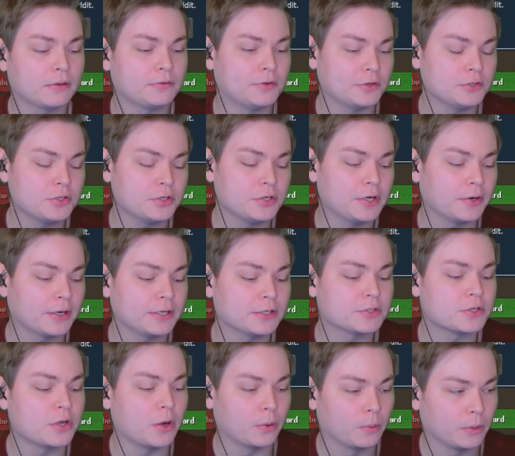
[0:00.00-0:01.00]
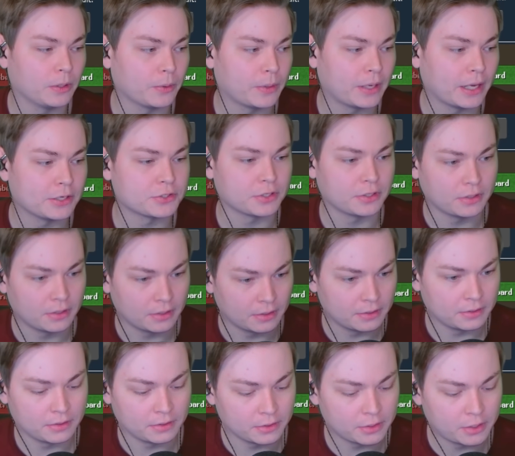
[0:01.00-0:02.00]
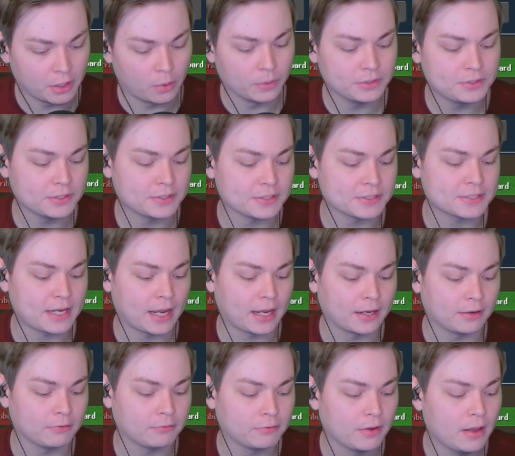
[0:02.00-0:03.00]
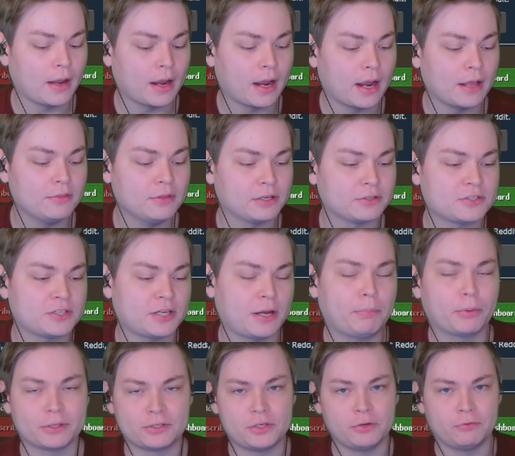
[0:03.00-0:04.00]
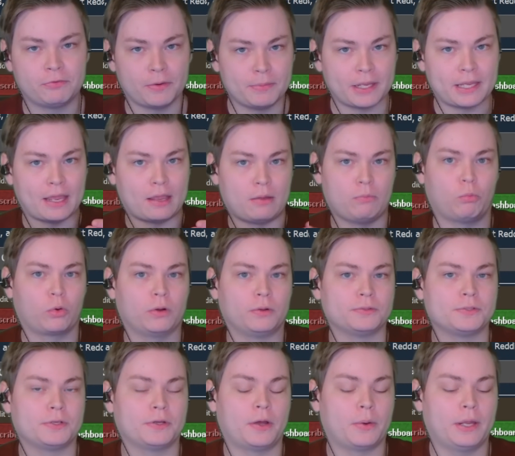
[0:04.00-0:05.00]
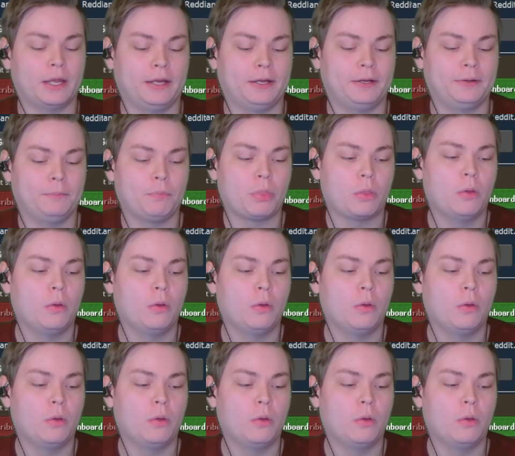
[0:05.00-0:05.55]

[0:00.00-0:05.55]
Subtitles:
Dungeoneering is go to a location, go into this cave, and then it separates you from the game world, okay?